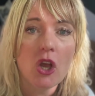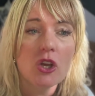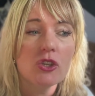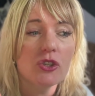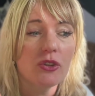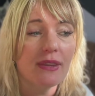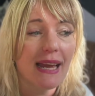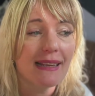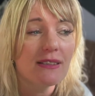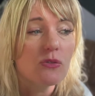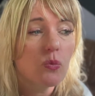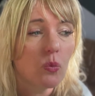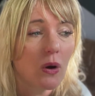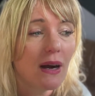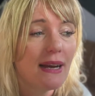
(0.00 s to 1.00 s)
So that's
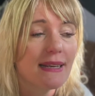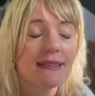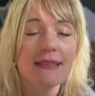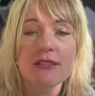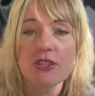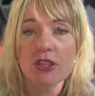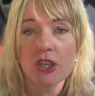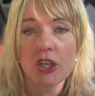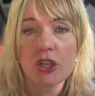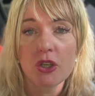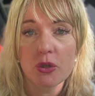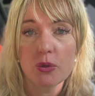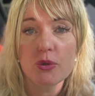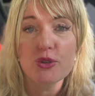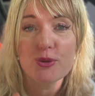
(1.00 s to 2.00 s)
why it's such a
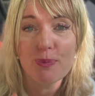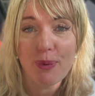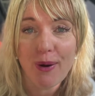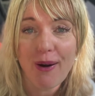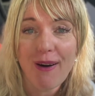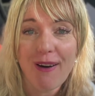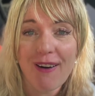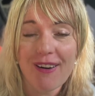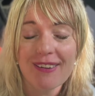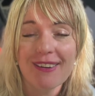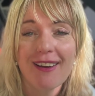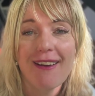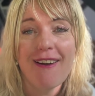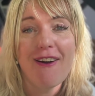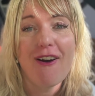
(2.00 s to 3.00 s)
huge part
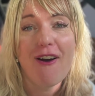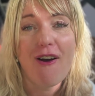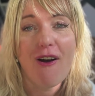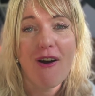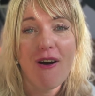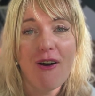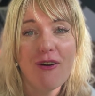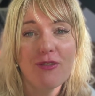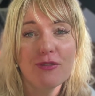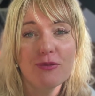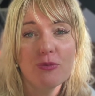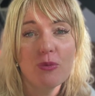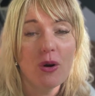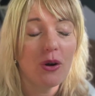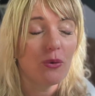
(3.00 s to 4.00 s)
of
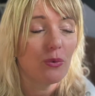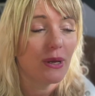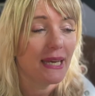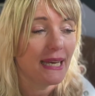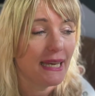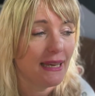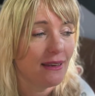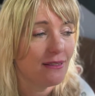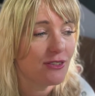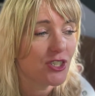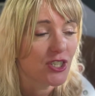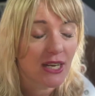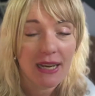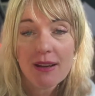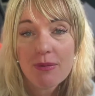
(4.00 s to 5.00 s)
what we
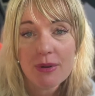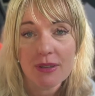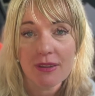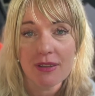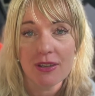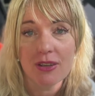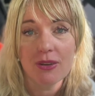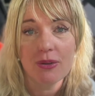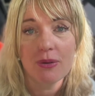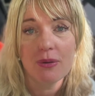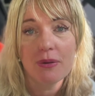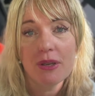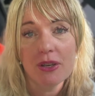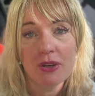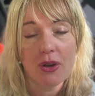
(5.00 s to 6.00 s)
share with you,
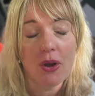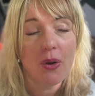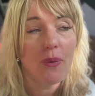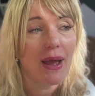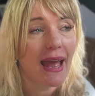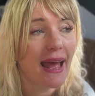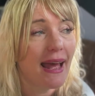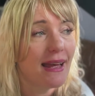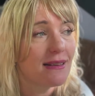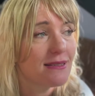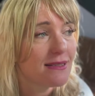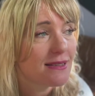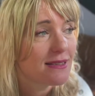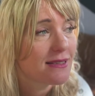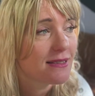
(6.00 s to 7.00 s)

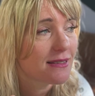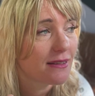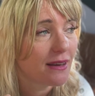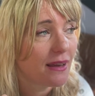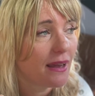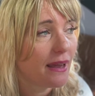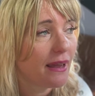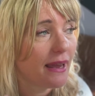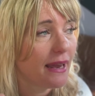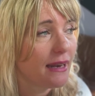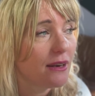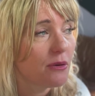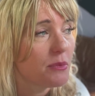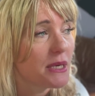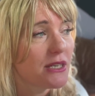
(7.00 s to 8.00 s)
as
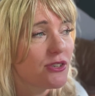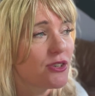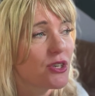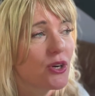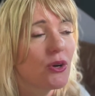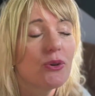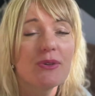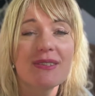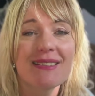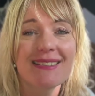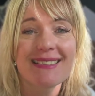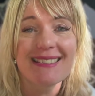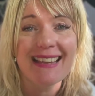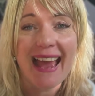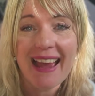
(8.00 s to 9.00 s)

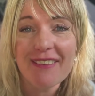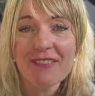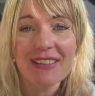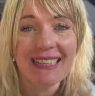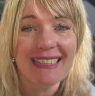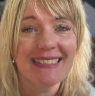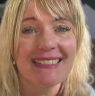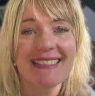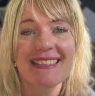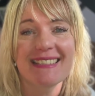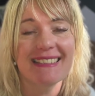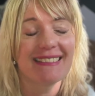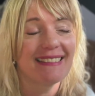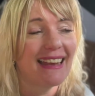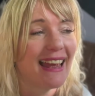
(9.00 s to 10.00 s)
endometriosis advocates
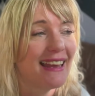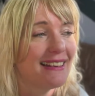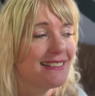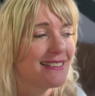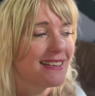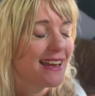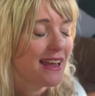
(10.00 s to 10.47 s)
and